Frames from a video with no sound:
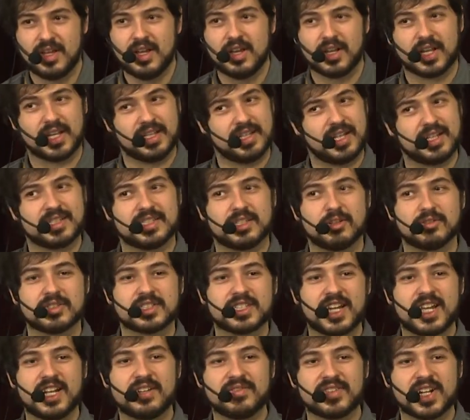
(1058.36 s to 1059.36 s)
Okay, that sounds
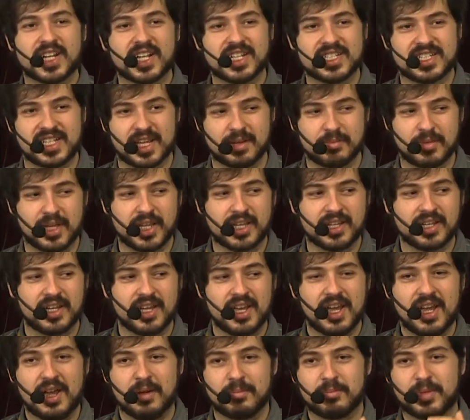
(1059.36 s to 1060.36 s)
kind of academic,
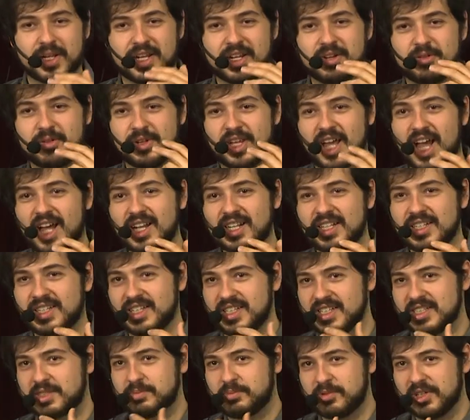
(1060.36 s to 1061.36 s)
but in
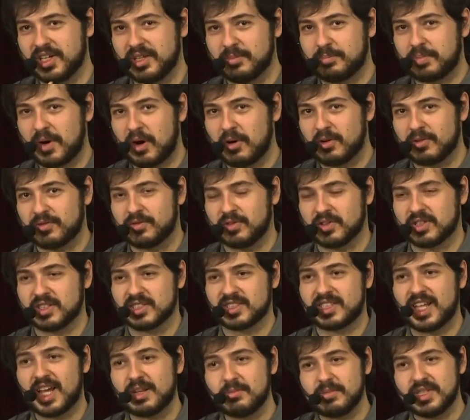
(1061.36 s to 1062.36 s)
reality, it's pretty powerful,
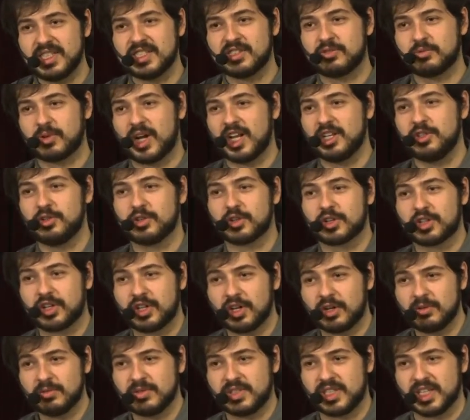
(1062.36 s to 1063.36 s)
because that means while you're
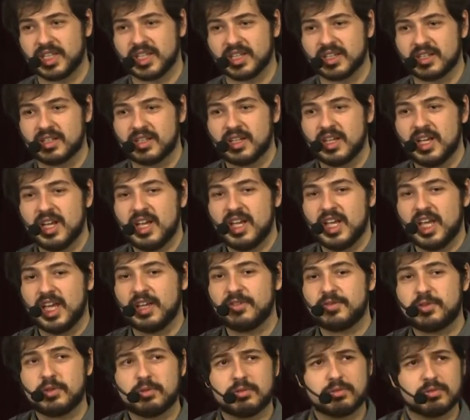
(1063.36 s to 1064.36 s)
coding,
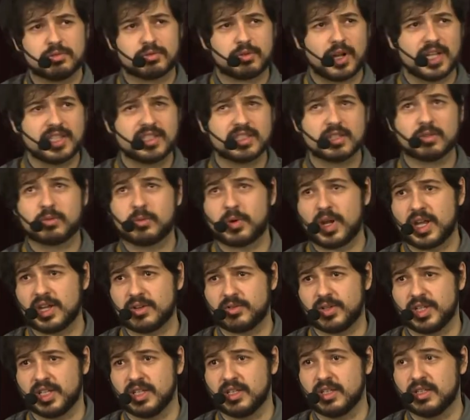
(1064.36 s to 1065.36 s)
if you write a
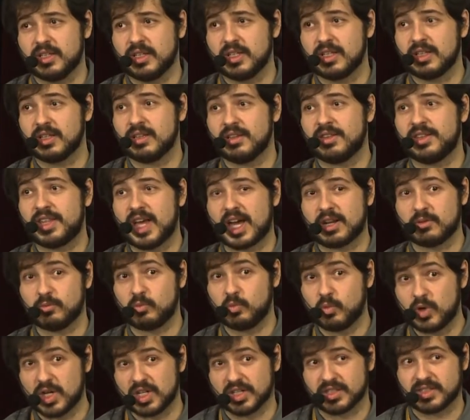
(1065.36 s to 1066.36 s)
query that
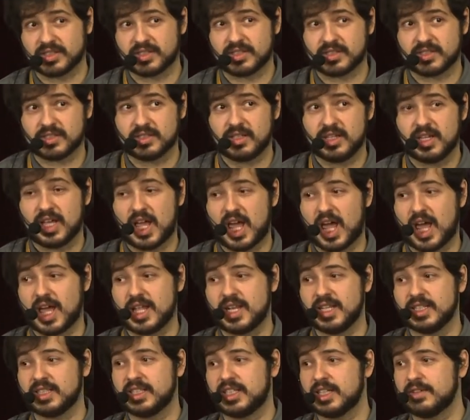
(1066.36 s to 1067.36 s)
works,
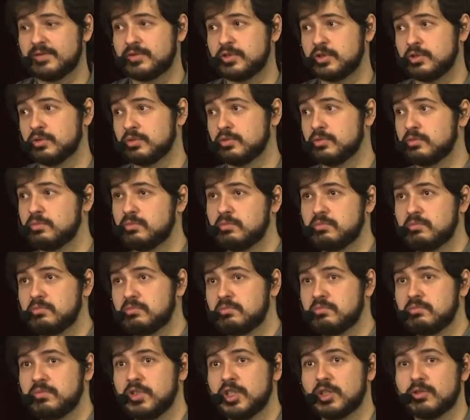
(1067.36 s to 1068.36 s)
and it gives you,
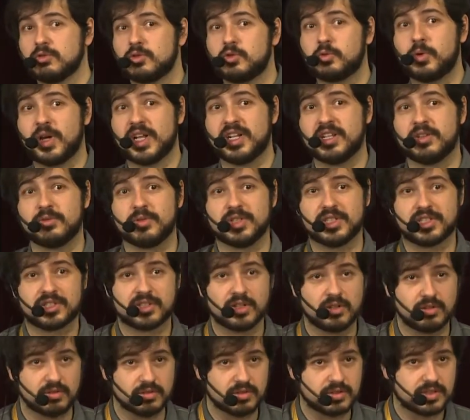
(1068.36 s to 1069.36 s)
20
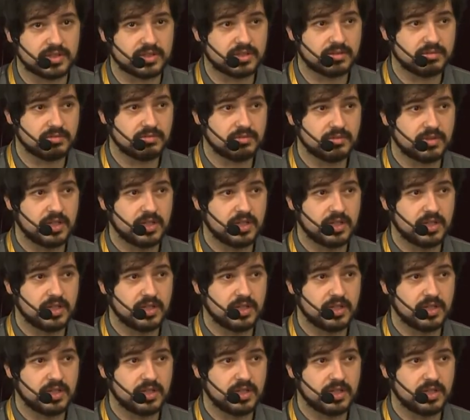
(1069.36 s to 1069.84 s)
results,